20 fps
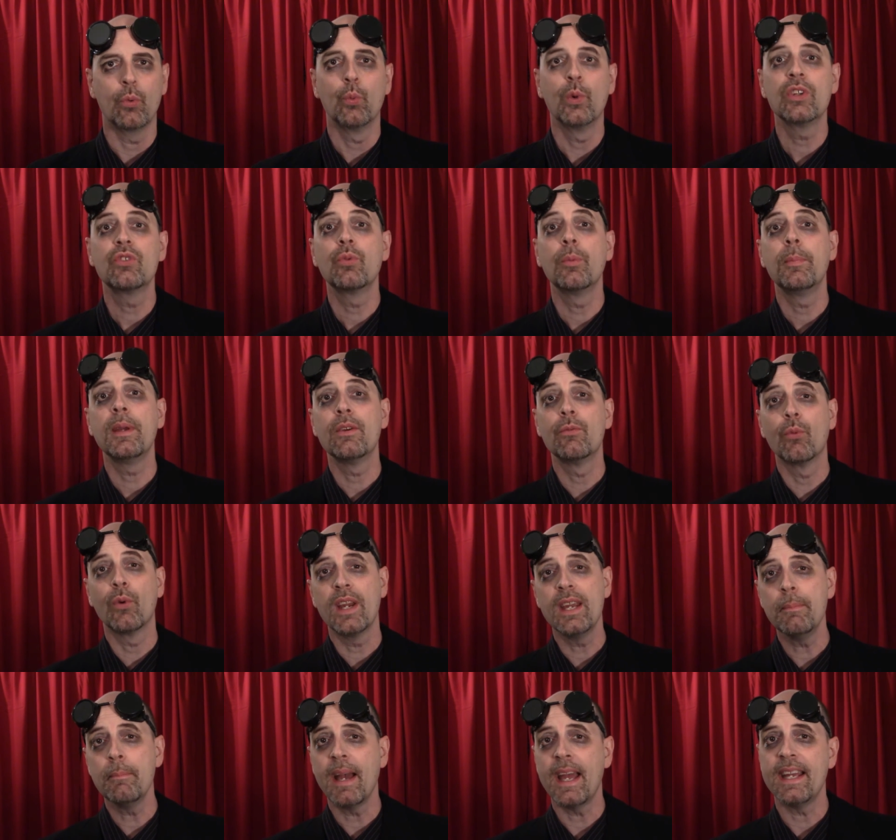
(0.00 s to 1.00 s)
which would be
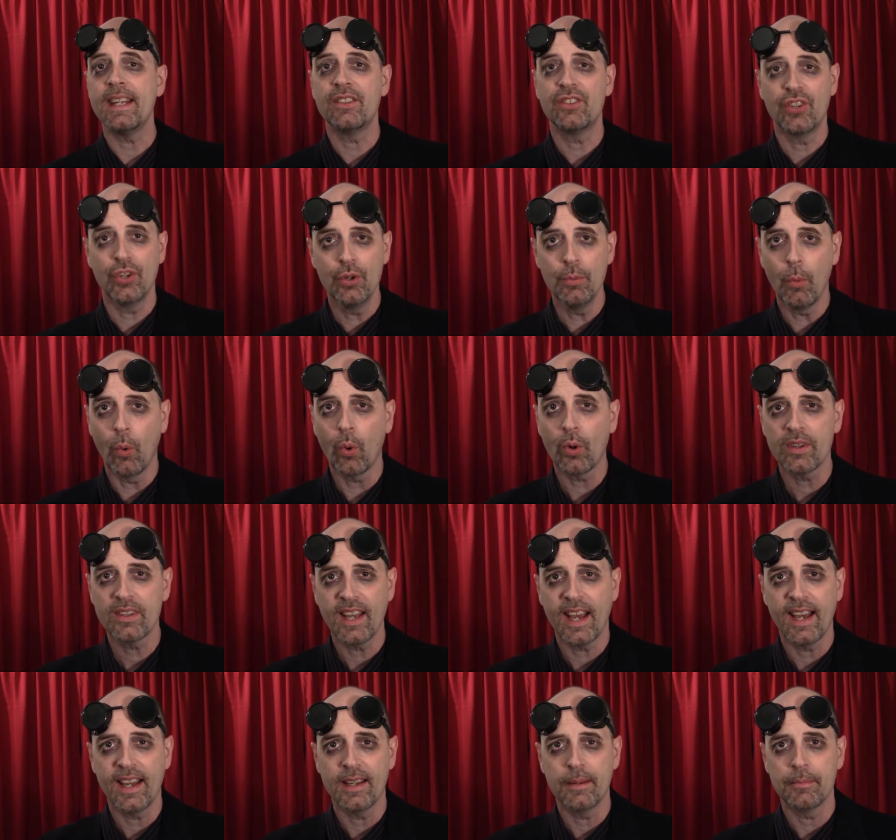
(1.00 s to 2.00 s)
remade two more
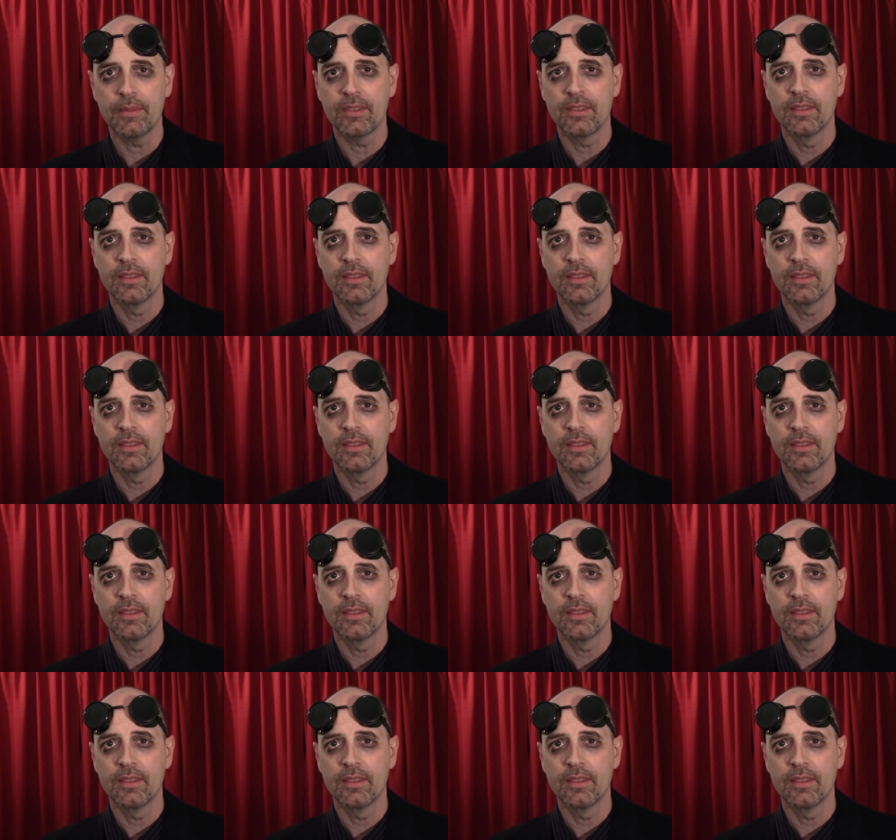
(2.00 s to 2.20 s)
times